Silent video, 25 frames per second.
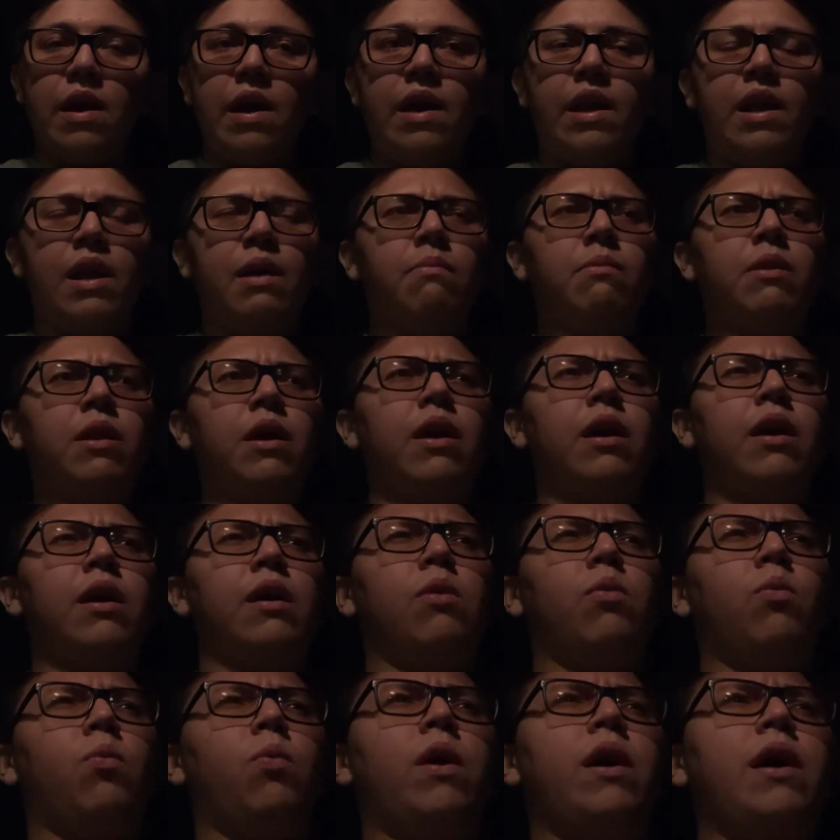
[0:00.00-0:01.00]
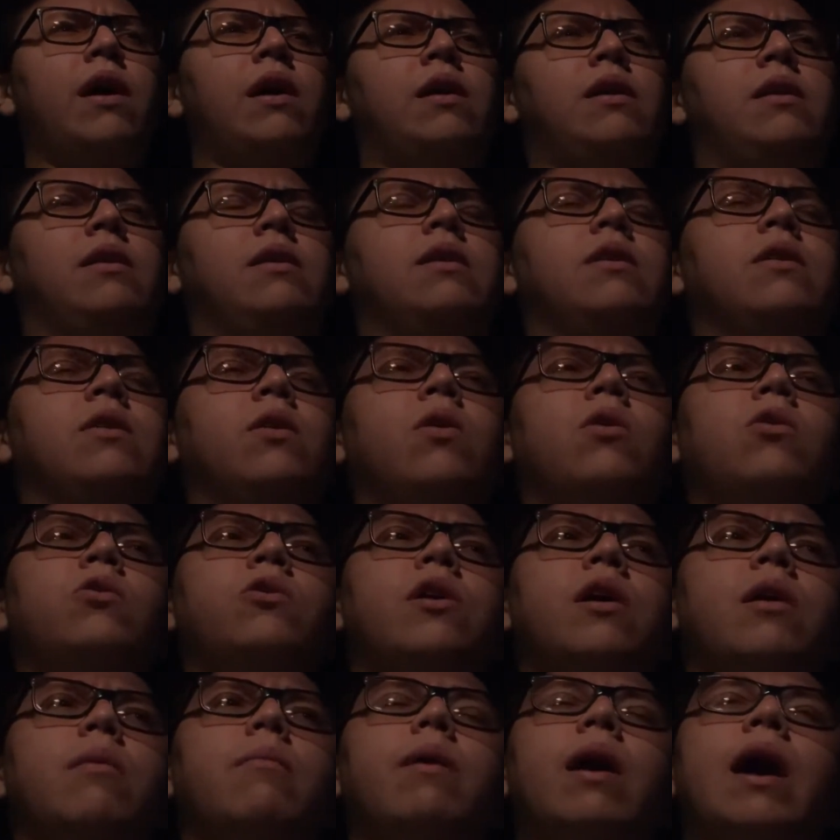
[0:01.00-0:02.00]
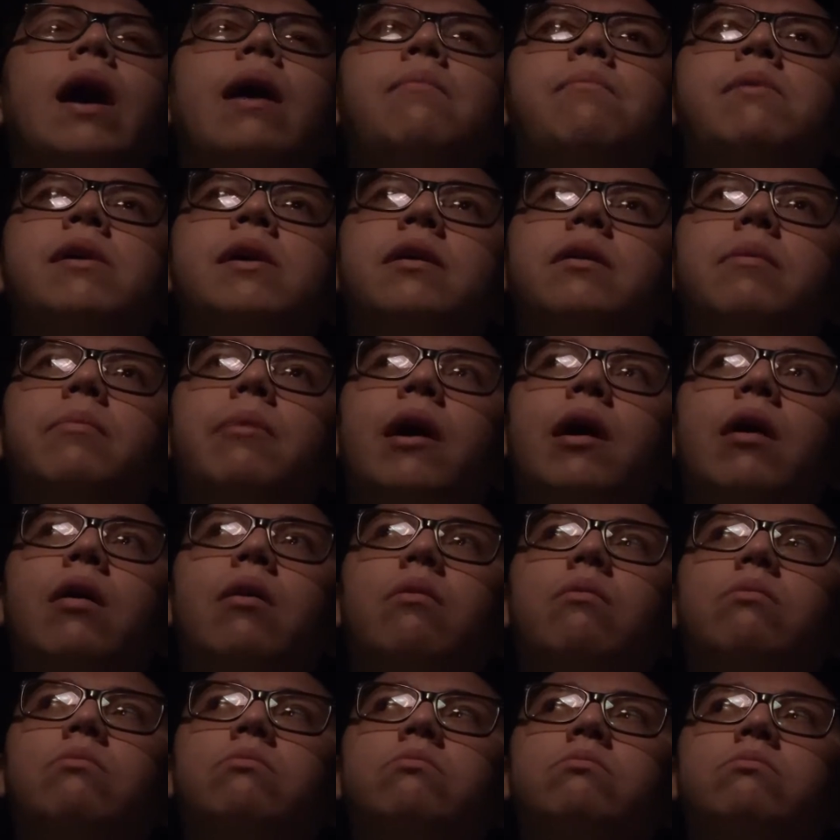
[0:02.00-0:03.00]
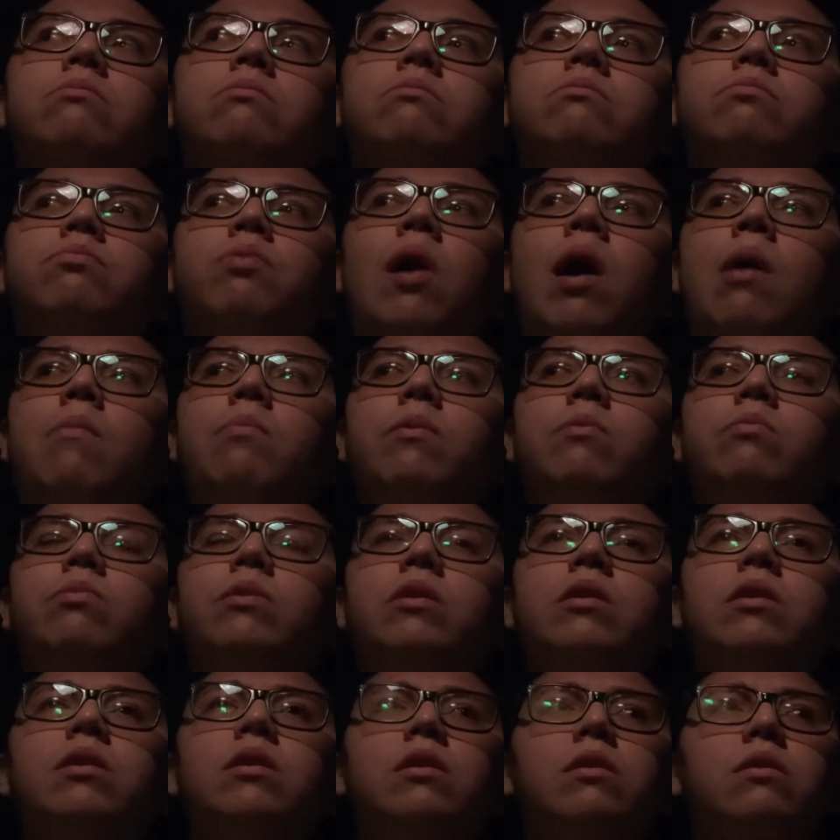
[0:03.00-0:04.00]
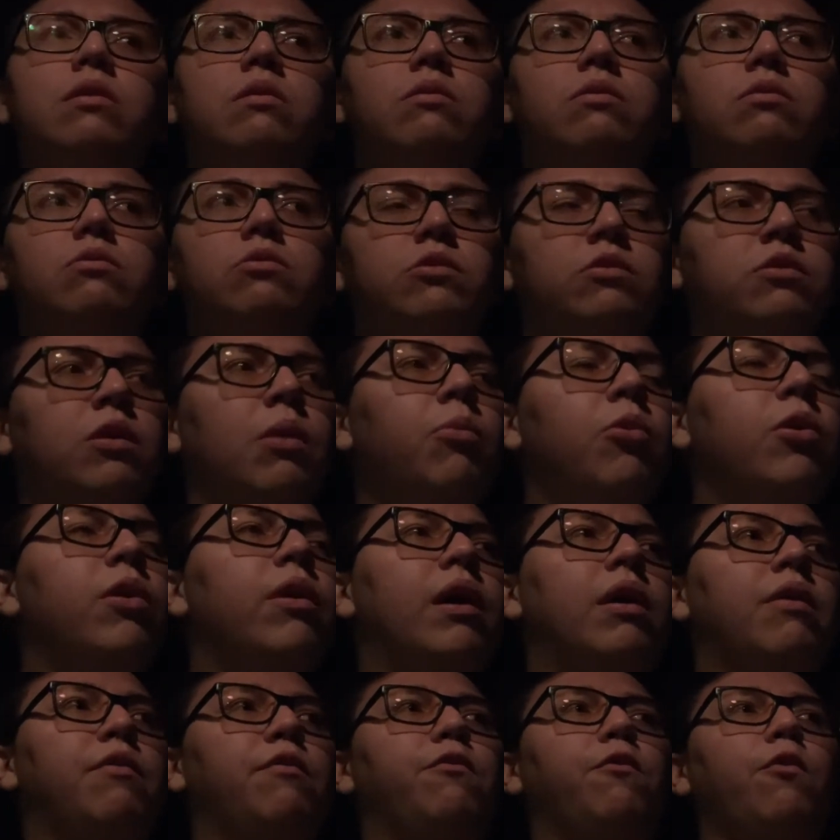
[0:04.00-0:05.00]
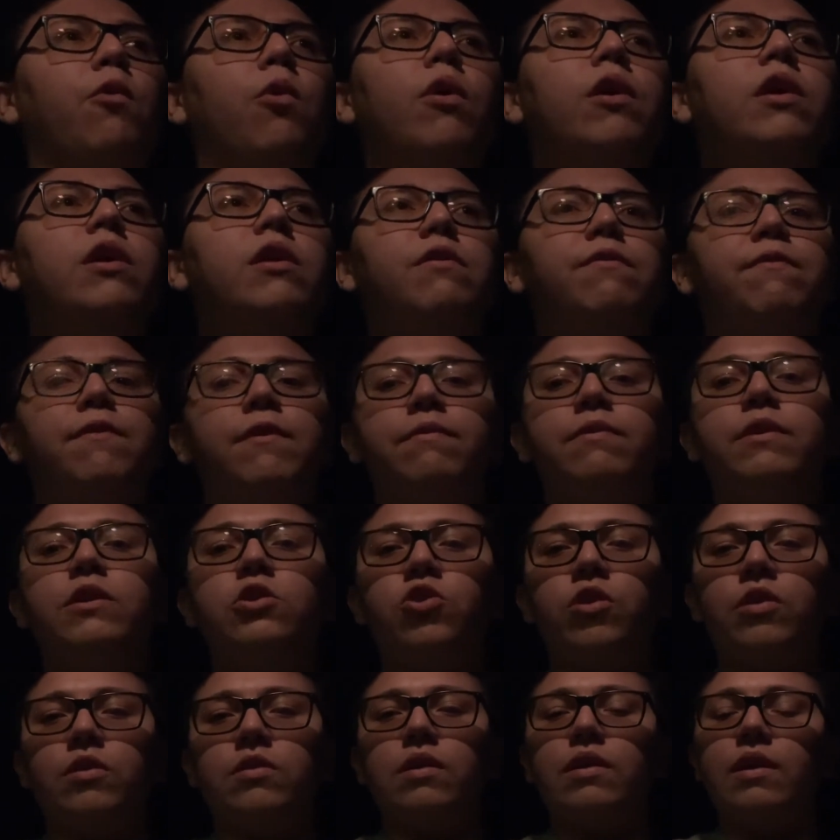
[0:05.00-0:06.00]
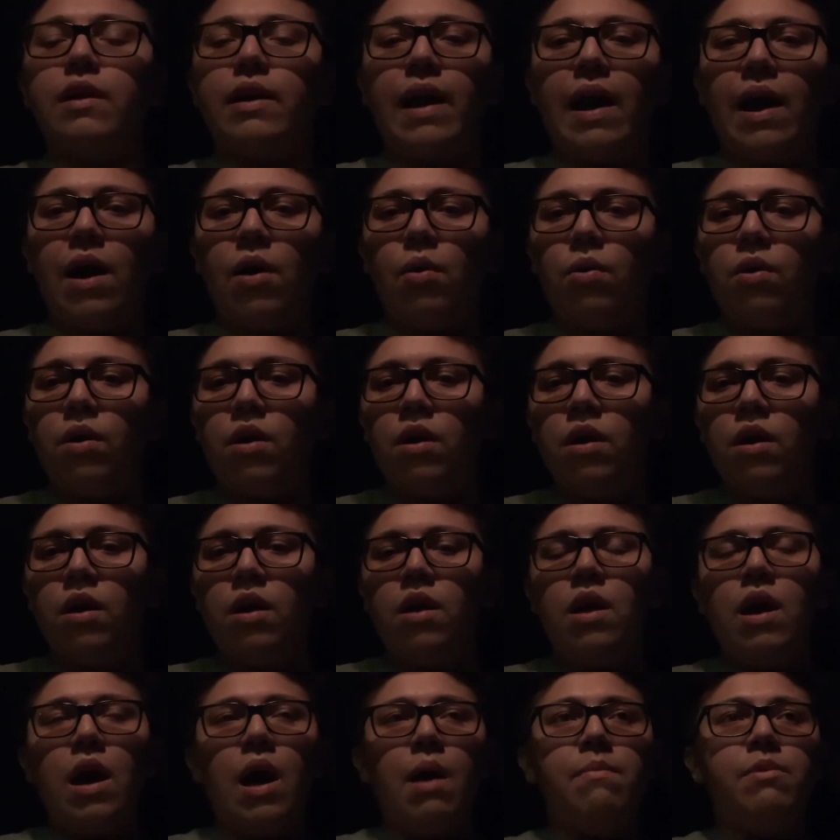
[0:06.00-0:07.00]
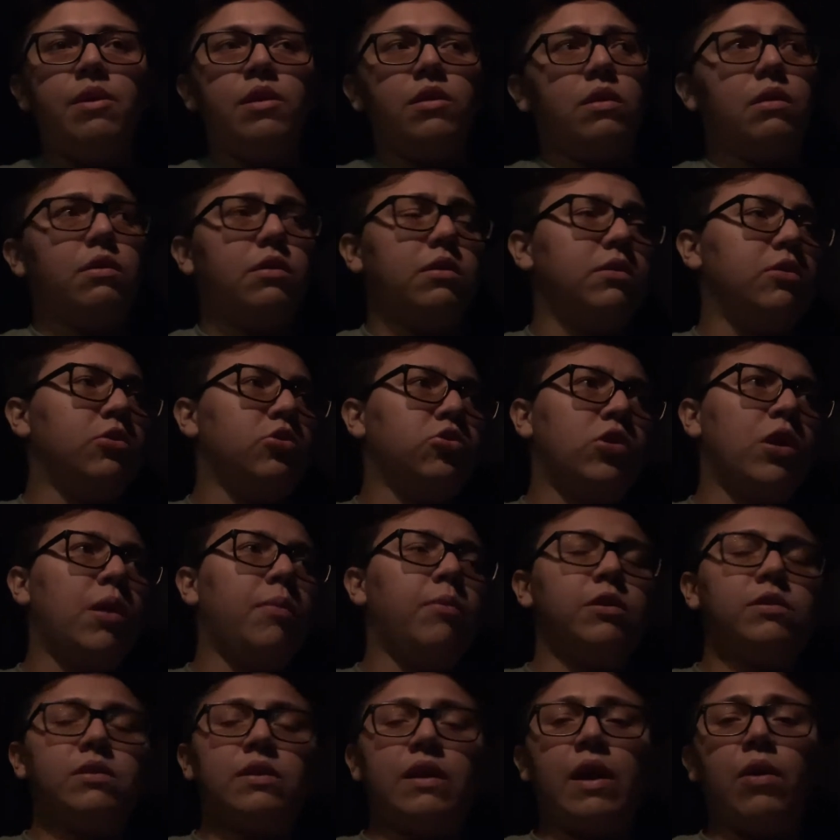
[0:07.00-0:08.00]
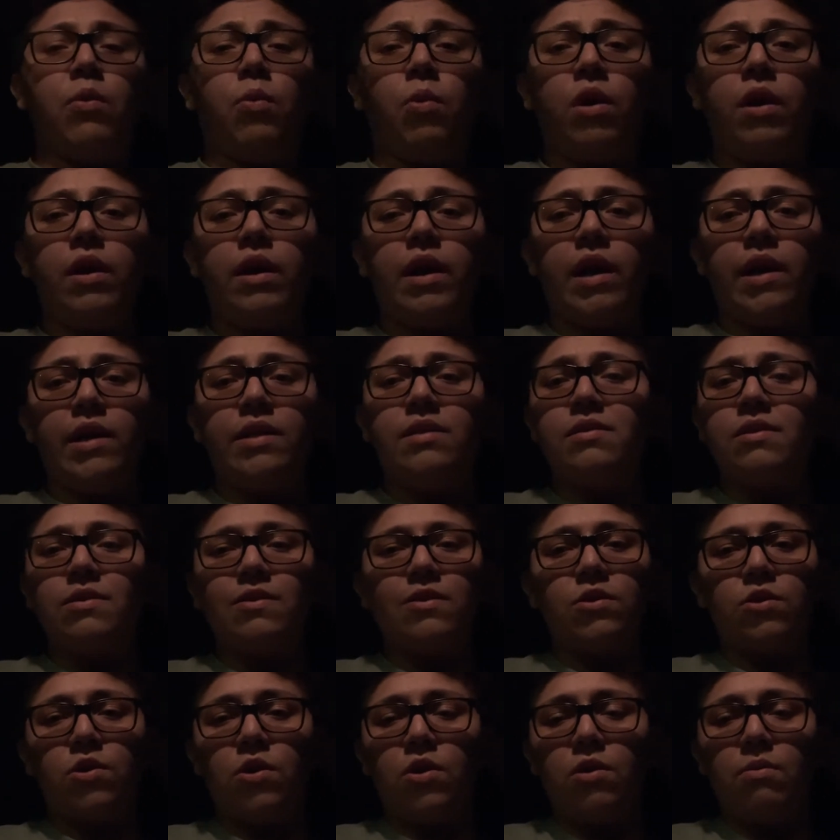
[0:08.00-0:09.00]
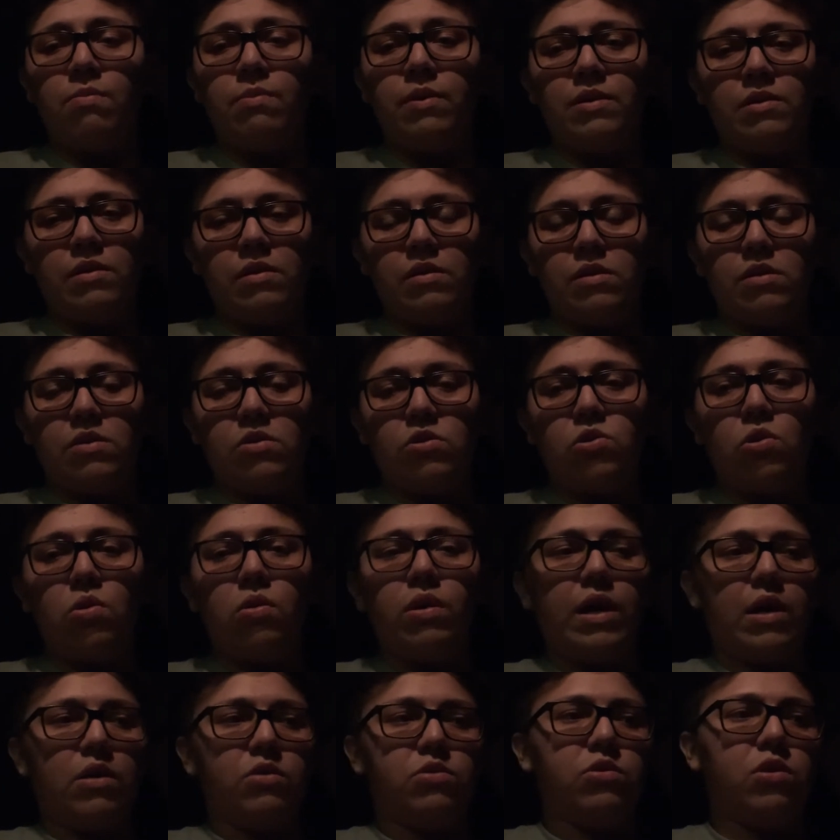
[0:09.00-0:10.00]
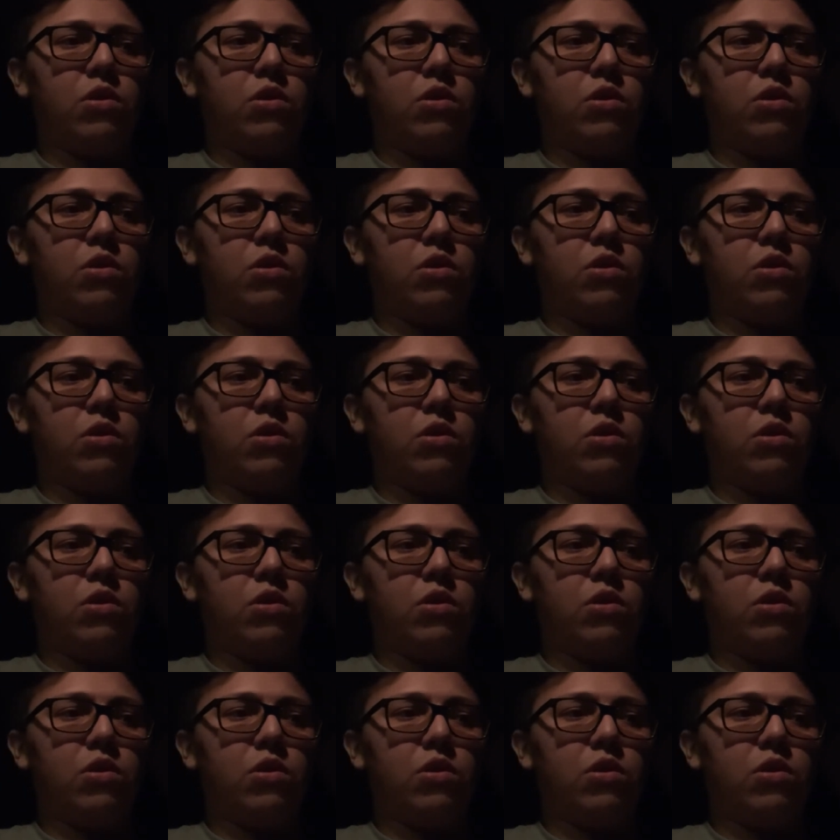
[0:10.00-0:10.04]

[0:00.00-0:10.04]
And I'm like, wait, hold up, I make about probably somewhere around 40 to 50 drinks in an hour. I mean, the Starbucks that I work at is the third busiest in SoCal.